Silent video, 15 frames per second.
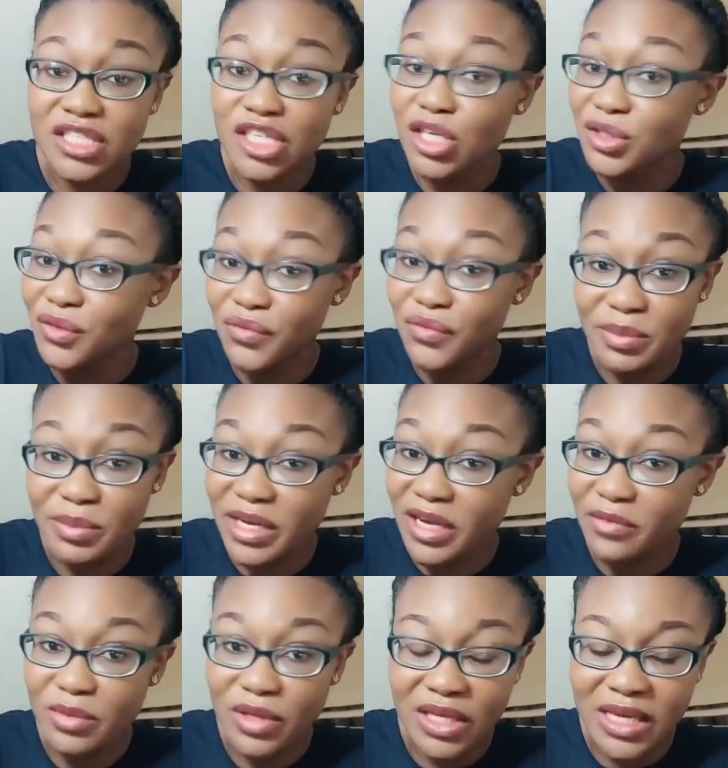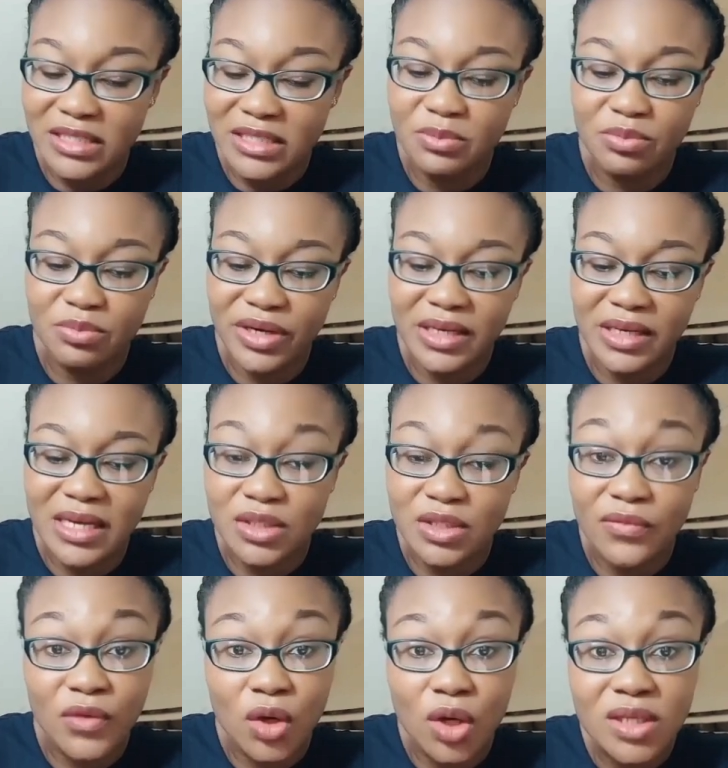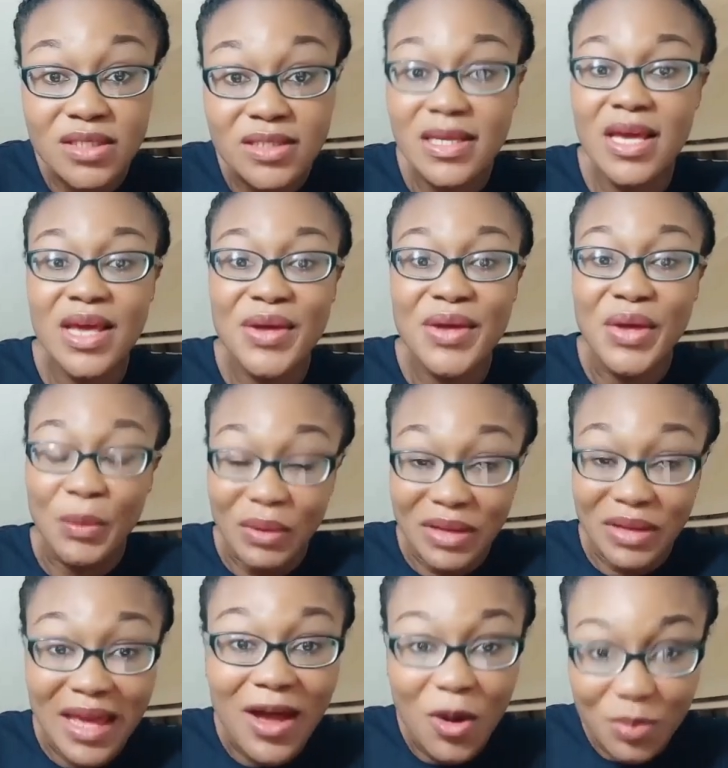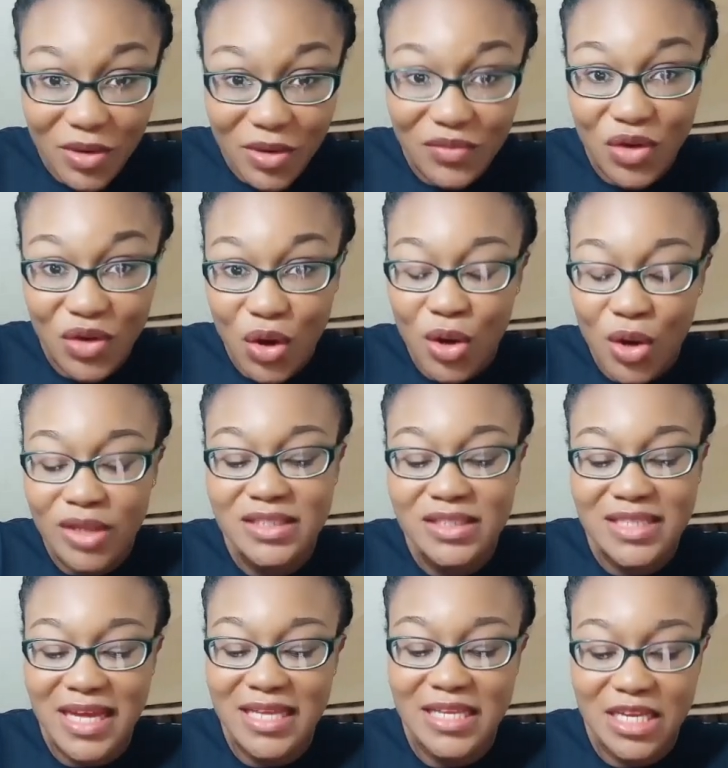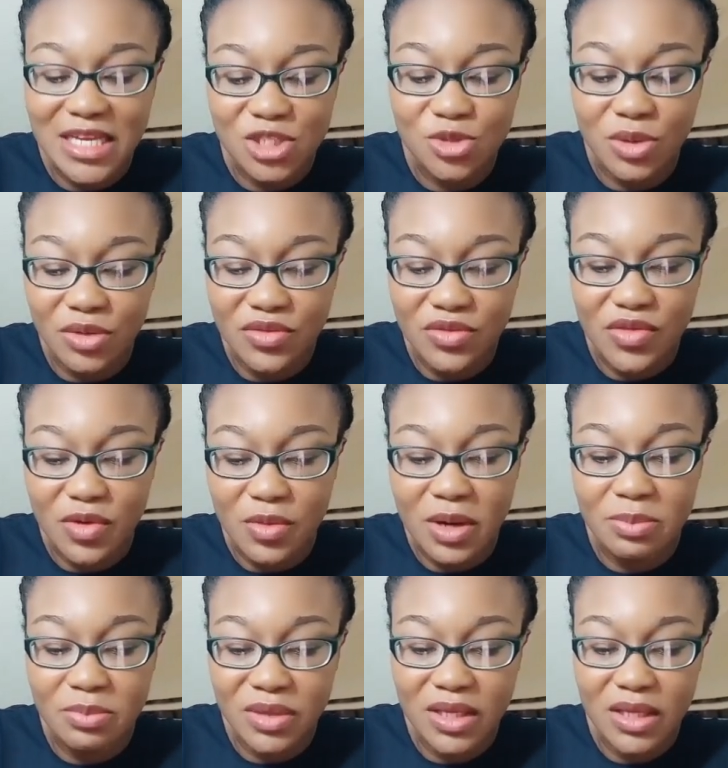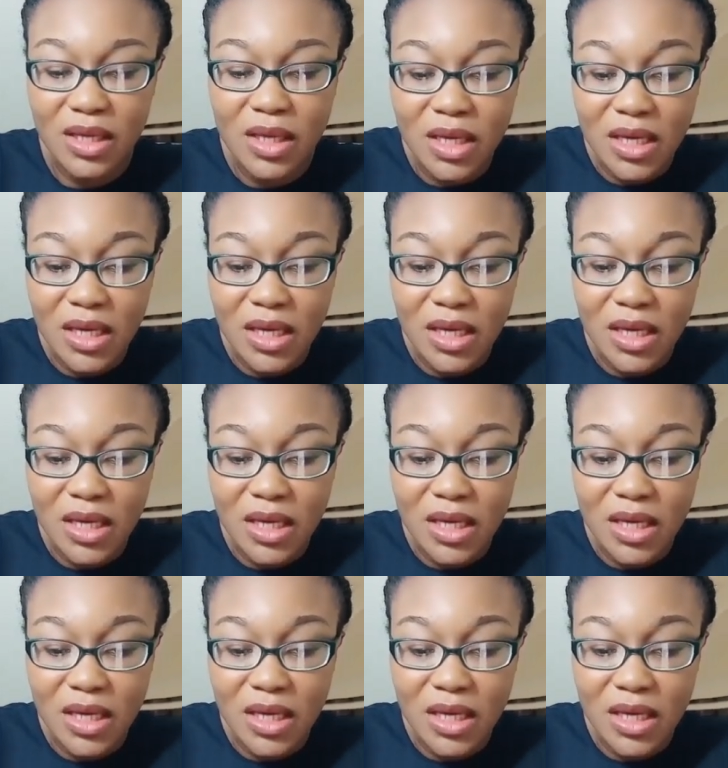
A lot of women have been getting pregnant, of course, with the help of God and natural therapy.